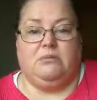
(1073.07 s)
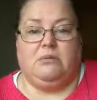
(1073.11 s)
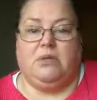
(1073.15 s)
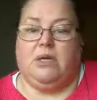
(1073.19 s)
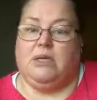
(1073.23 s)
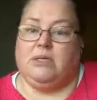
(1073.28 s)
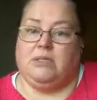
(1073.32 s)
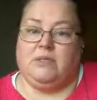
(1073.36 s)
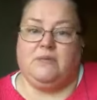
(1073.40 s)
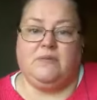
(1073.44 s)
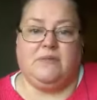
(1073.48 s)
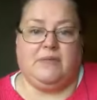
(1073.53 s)

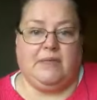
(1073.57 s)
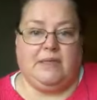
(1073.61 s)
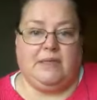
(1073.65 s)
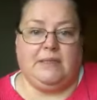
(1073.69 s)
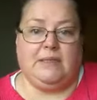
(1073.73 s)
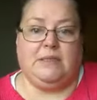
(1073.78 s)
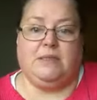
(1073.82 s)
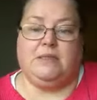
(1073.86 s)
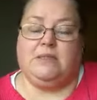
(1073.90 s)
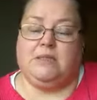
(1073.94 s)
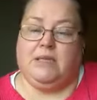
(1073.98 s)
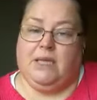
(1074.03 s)
as I
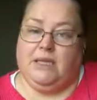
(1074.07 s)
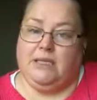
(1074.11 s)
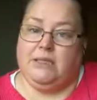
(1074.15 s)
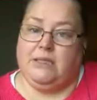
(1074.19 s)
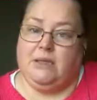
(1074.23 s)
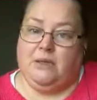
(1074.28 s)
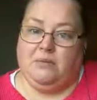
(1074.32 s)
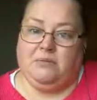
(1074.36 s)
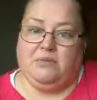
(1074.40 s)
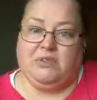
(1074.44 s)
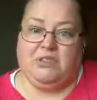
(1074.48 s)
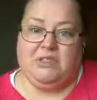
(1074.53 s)
said, to get
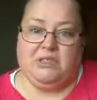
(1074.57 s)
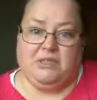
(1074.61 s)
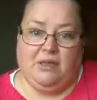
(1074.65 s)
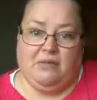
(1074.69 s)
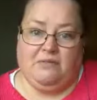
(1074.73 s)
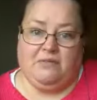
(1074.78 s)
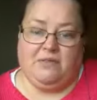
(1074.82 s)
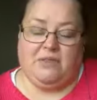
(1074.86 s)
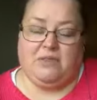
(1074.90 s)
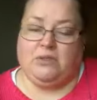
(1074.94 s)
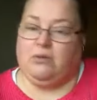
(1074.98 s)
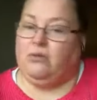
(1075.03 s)
time to
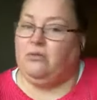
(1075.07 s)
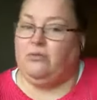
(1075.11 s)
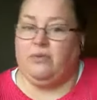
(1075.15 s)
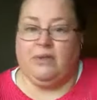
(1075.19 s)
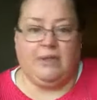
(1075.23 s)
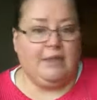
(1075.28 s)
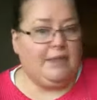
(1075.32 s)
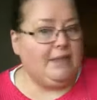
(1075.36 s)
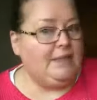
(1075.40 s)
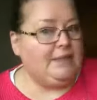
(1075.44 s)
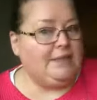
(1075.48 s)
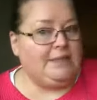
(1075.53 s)
yourself. So don't
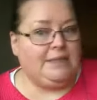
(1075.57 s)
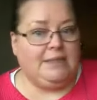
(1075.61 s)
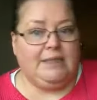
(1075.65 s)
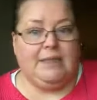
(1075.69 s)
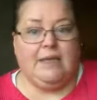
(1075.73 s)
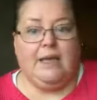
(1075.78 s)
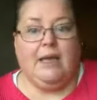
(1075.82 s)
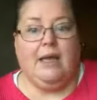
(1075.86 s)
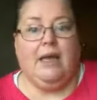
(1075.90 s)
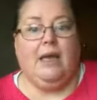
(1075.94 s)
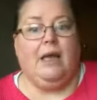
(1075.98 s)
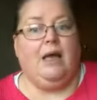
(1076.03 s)
feel guilty
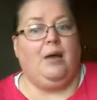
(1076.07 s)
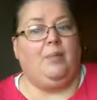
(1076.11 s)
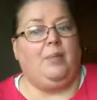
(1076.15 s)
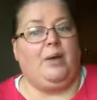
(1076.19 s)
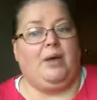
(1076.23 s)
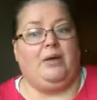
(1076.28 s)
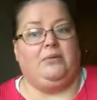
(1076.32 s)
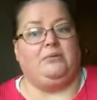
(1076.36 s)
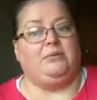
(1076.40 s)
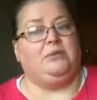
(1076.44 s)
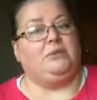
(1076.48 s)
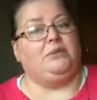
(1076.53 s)

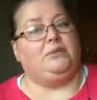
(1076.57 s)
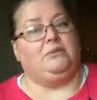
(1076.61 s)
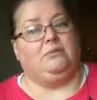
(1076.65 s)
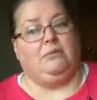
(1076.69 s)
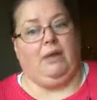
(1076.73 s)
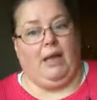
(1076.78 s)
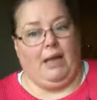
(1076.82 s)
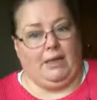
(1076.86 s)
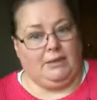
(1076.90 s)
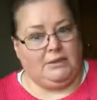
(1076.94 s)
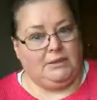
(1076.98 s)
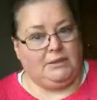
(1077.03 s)
about
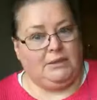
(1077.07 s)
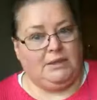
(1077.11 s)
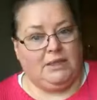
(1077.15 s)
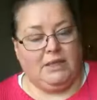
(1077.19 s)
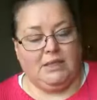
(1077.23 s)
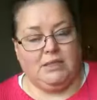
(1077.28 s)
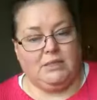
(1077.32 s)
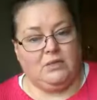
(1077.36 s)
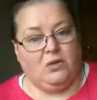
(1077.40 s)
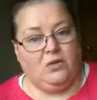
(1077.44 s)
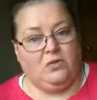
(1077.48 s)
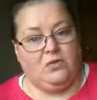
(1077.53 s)
handing the
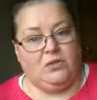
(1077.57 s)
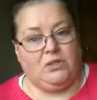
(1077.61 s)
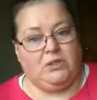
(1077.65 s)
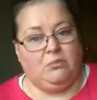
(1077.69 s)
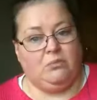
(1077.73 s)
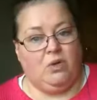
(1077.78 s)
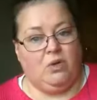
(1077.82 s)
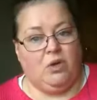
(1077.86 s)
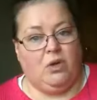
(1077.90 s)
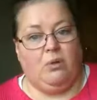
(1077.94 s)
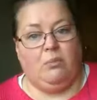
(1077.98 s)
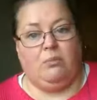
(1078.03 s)
kids over to
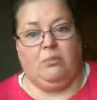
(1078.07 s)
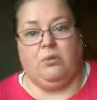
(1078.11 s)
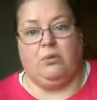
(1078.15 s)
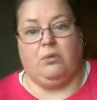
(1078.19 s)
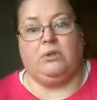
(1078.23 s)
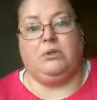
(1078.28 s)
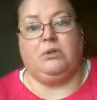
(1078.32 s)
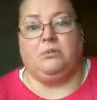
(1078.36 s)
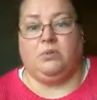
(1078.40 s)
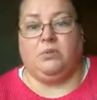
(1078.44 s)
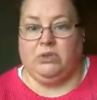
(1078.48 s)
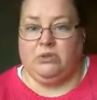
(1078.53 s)
mom or
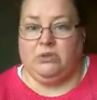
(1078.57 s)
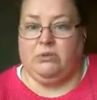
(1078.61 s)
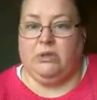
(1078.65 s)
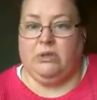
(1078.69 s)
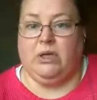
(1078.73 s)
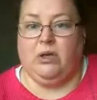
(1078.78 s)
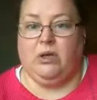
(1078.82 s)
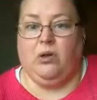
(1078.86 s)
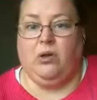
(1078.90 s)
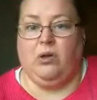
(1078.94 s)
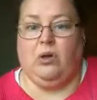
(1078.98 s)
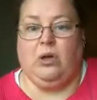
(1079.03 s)
the
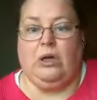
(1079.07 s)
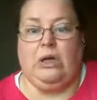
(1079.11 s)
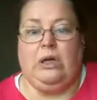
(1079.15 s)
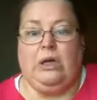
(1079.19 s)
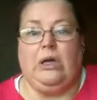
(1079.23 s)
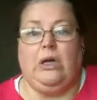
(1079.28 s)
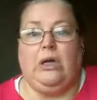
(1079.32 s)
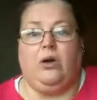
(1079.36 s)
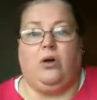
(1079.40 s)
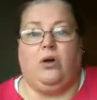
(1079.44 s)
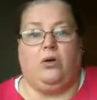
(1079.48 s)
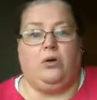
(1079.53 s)
mother-in-law
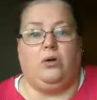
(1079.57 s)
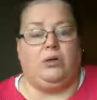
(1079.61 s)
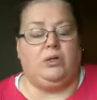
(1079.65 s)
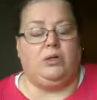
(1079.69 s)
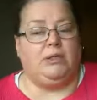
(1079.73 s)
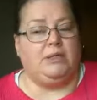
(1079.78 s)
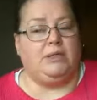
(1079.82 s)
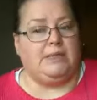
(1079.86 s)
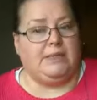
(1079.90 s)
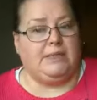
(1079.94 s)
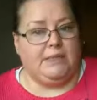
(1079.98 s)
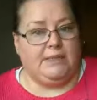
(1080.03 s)
or
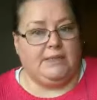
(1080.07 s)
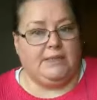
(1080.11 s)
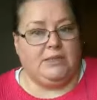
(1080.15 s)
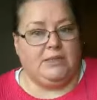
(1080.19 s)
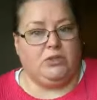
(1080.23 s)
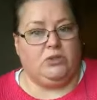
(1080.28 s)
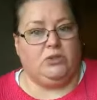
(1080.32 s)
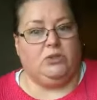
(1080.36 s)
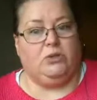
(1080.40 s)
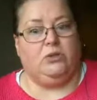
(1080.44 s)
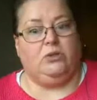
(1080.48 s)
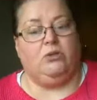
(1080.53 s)
the
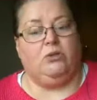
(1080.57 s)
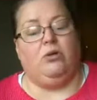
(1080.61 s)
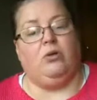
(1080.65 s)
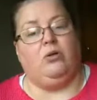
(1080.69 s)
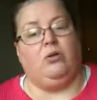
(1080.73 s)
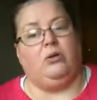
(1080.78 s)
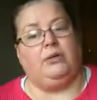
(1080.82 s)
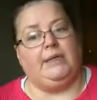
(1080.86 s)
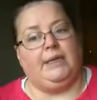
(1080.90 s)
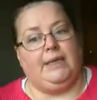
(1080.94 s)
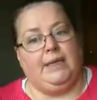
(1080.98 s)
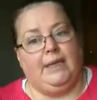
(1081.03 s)
sister or
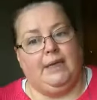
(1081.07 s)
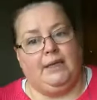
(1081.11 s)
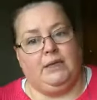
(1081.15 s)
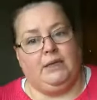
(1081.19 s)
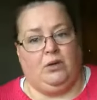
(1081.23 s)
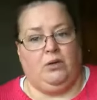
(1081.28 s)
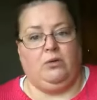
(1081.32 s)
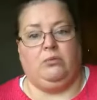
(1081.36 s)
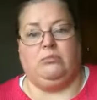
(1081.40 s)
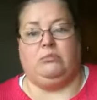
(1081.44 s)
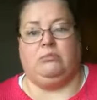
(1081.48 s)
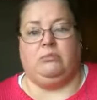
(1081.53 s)
the,
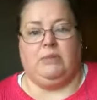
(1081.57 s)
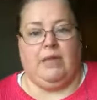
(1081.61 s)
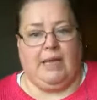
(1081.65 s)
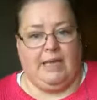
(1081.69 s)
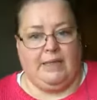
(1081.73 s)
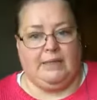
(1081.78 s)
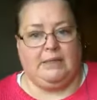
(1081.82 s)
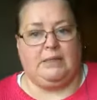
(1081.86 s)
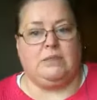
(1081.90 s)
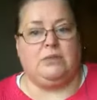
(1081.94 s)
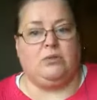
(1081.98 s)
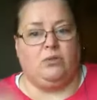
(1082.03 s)

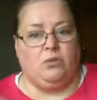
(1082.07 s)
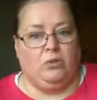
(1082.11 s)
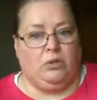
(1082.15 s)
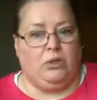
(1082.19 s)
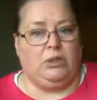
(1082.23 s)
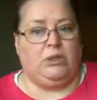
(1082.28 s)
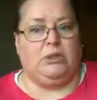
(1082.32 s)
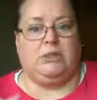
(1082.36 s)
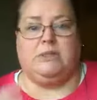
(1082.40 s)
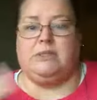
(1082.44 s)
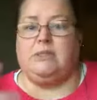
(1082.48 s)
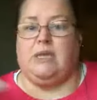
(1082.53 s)
aunts,
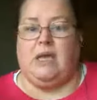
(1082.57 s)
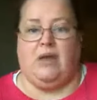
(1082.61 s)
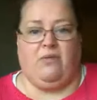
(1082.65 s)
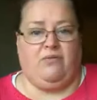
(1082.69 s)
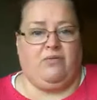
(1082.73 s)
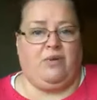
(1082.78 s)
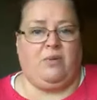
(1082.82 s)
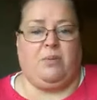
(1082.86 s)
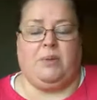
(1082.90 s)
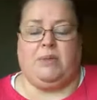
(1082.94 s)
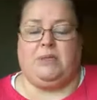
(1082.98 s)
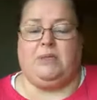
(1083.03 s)
uncles.
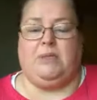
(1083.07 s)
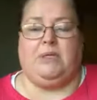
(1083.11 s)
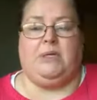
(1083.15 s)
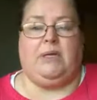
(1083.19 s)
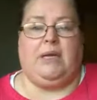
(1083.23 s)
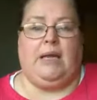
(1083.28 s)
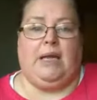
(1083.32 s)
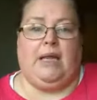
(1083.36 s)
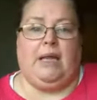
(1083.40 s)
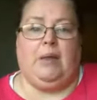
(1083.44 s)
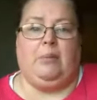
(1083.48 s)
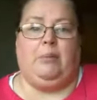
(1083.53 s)
Everybody
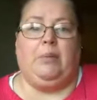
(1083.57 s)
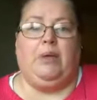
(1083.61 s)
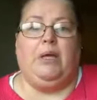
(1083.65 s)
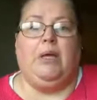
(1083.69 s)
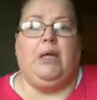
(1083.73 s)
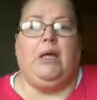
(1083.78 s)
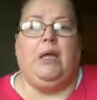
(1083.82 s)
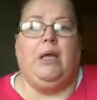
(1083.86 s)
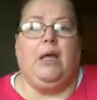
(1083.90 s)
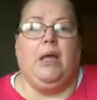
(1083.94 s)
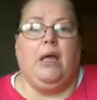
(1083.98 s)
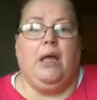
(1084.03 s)
can help.
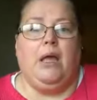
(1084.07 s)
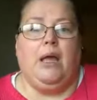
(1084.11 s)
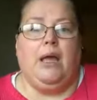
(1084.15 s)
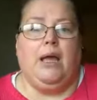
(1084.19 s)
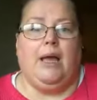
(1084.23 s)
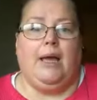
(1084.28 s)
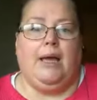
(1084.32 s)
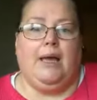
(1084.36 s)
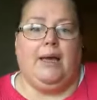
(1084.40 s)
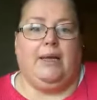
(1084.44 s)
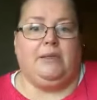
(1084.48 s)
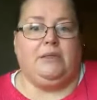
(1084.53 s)

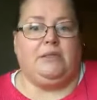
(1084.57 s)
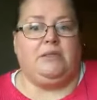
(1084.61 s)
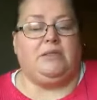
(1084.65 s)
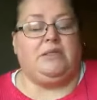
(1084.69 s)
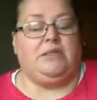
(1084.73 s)
And